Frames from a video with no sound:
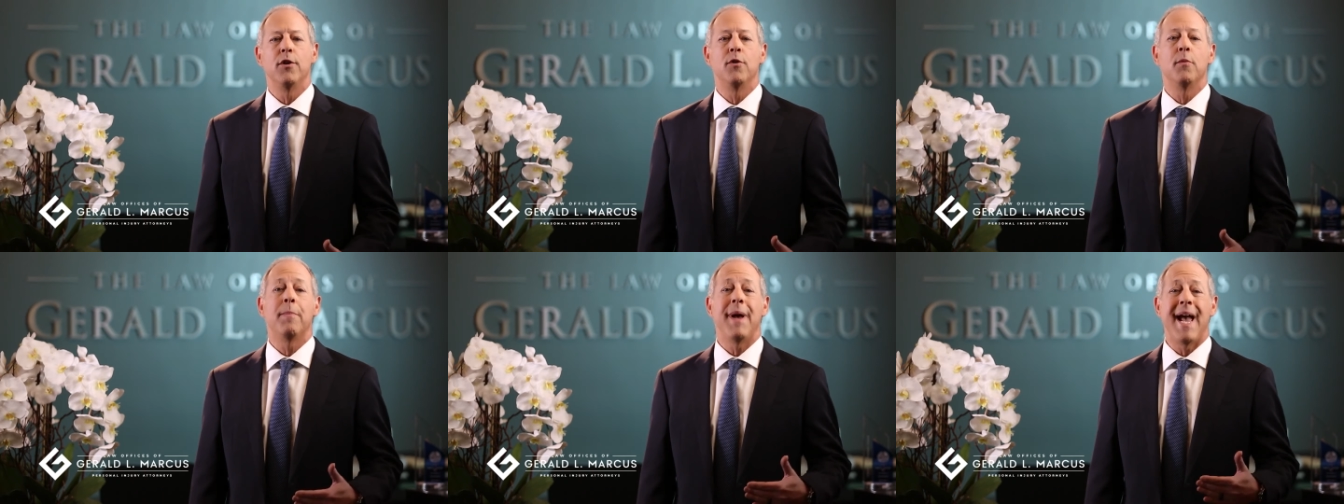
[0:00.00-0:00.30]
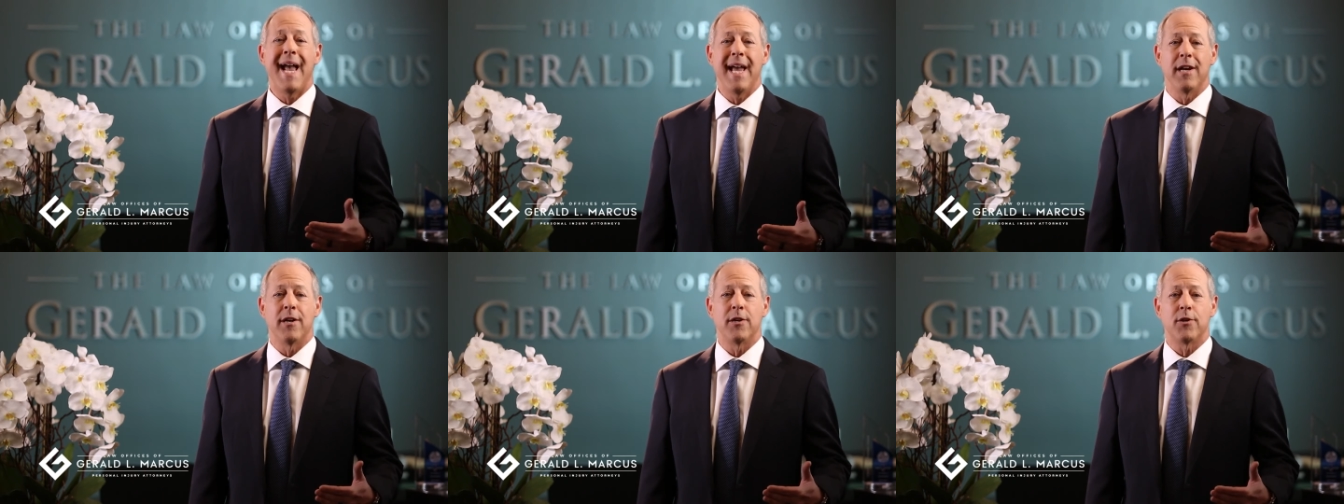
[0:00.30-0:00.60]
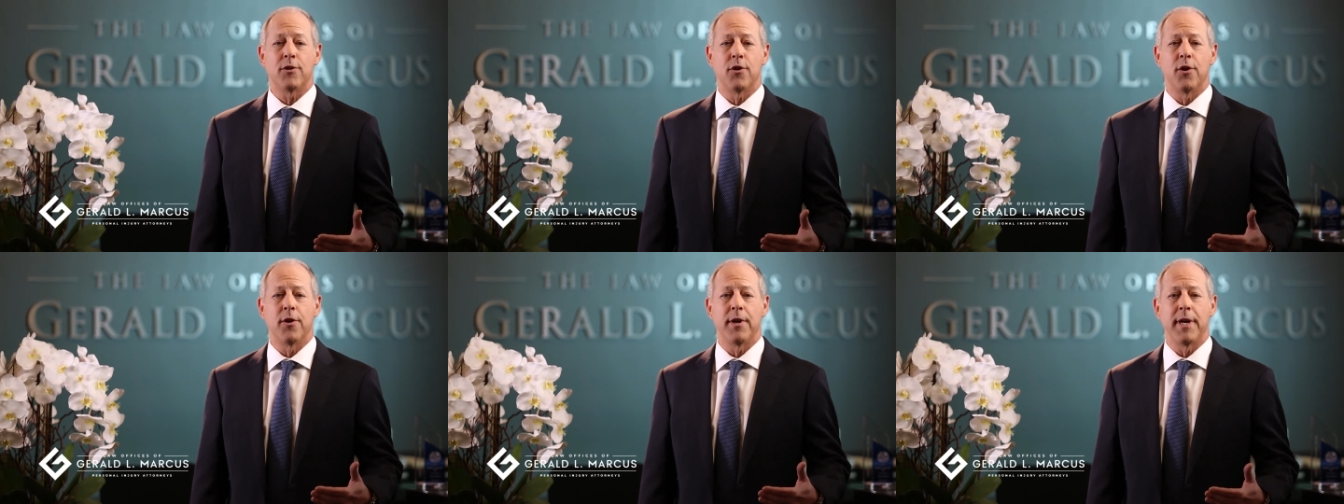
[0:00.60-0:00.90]
you pay an
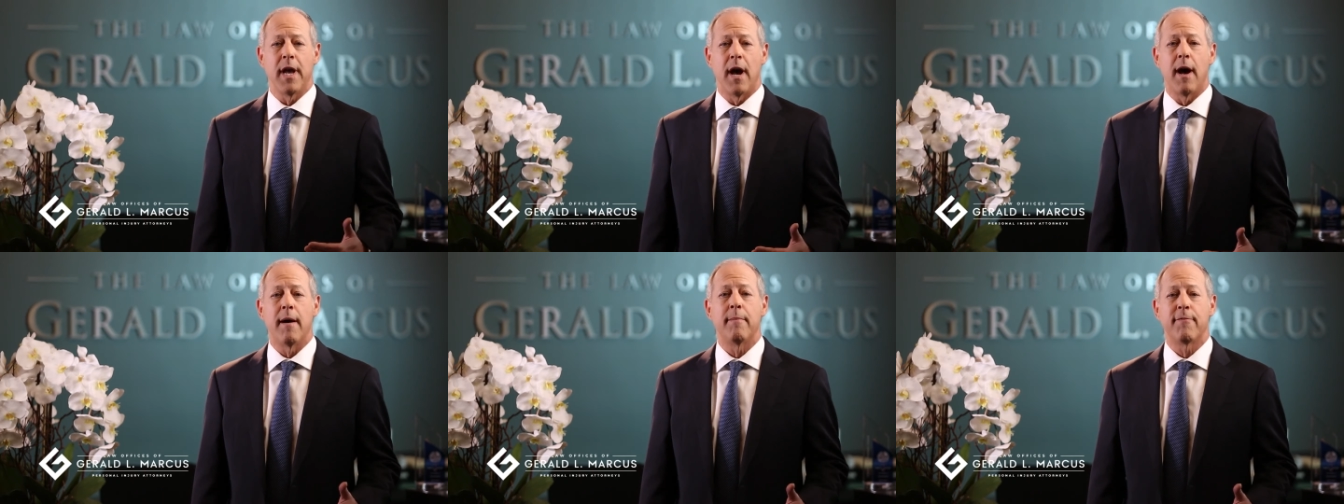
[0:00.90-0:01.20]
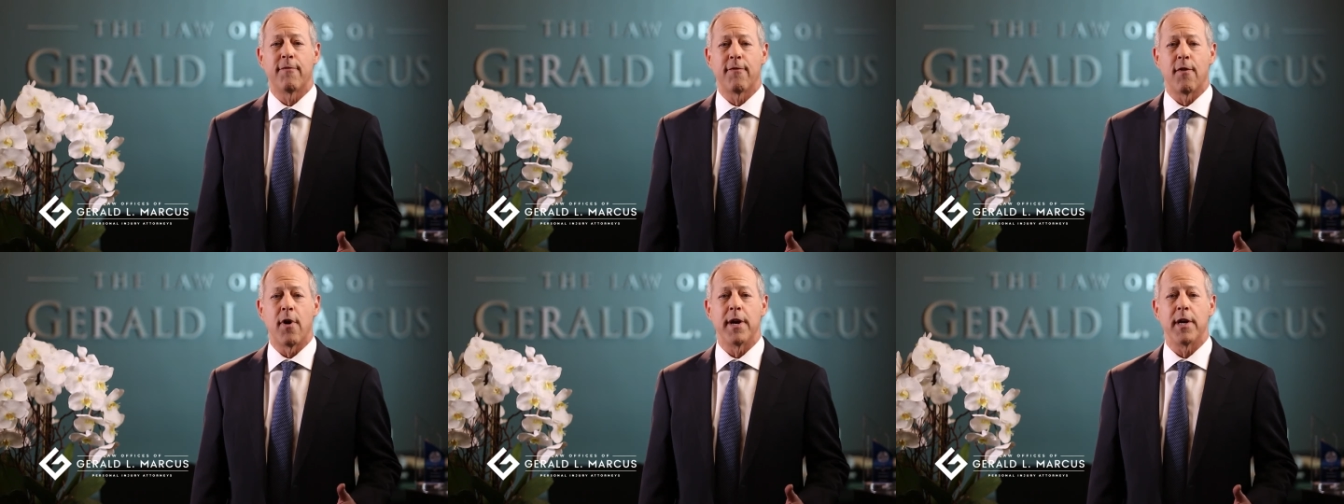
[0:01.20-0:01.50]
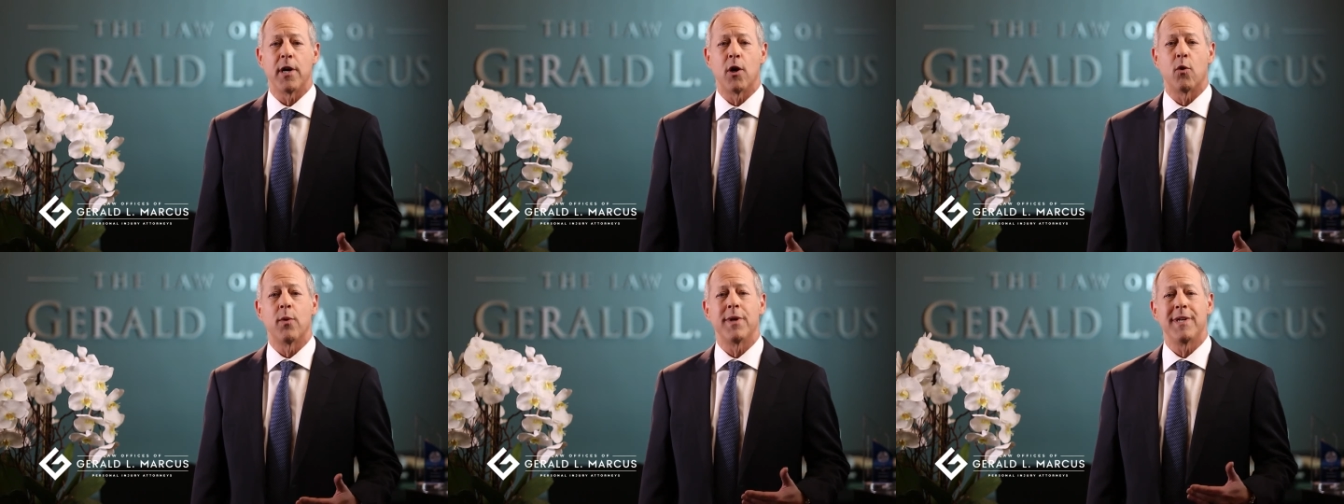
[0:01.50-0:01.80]
attorney
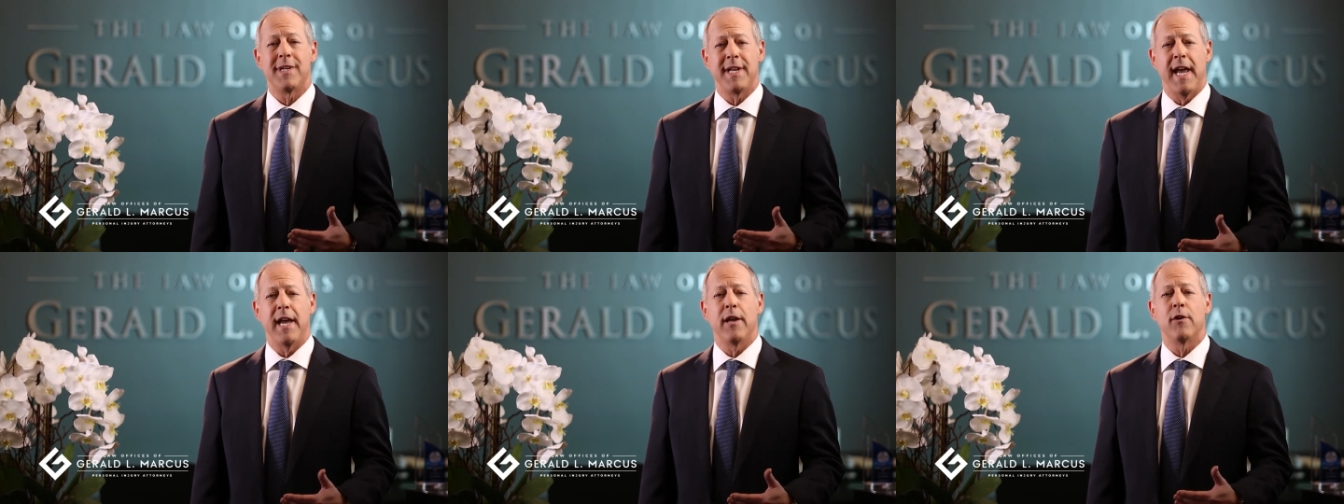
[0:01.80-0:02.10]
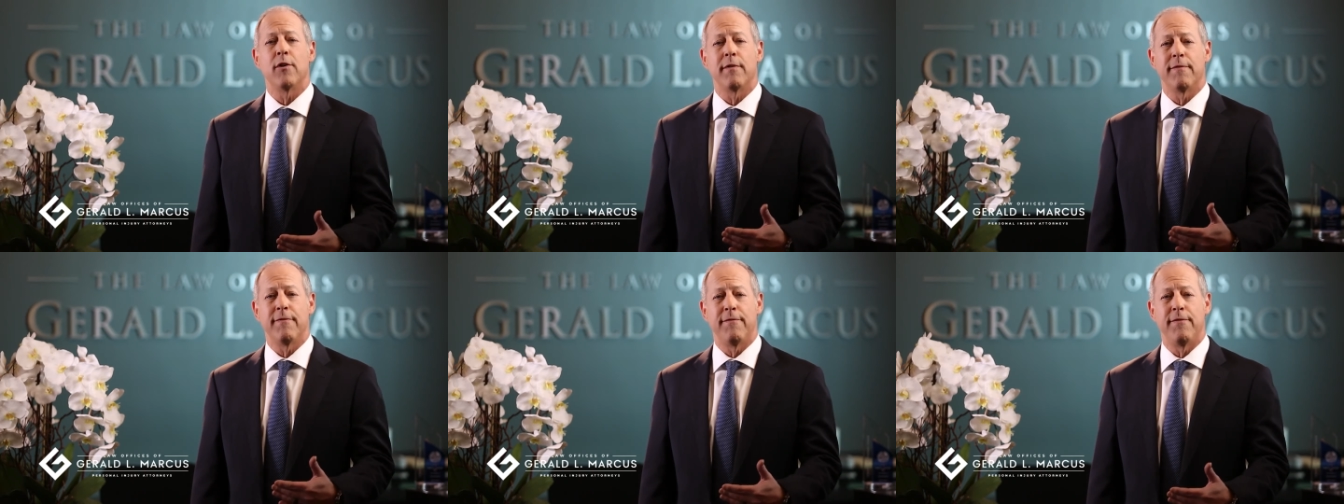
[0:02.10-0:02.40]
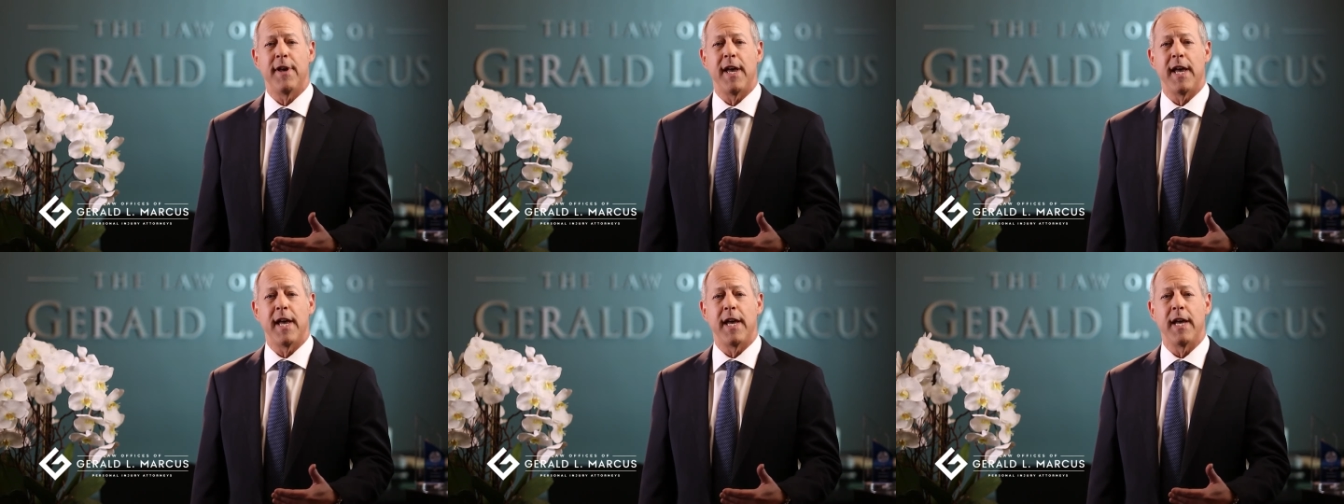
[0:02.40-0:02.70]
upfront a retainer
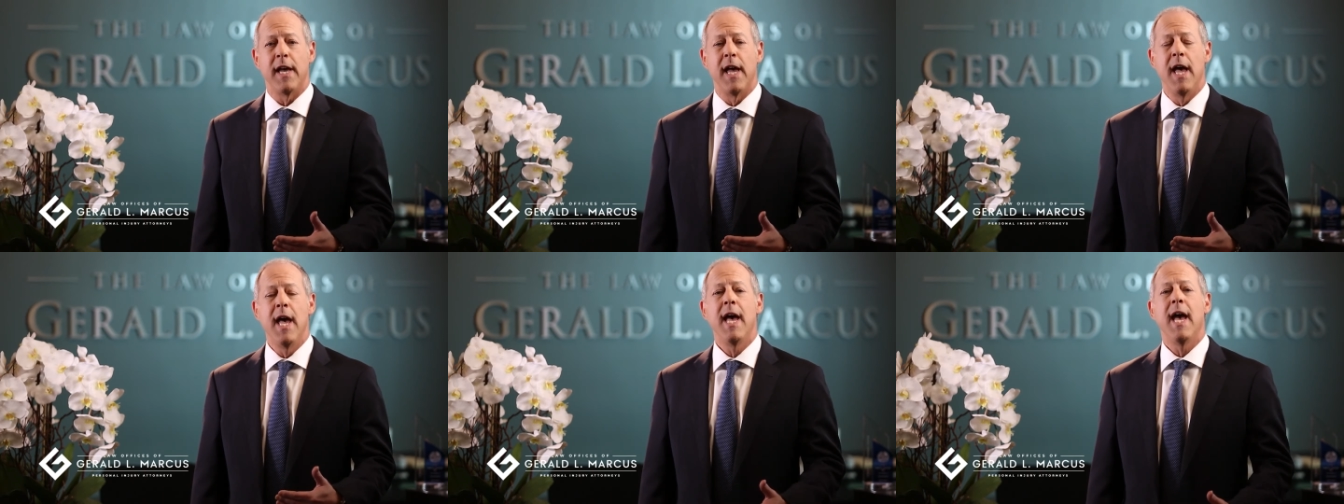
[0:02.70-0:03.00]
fee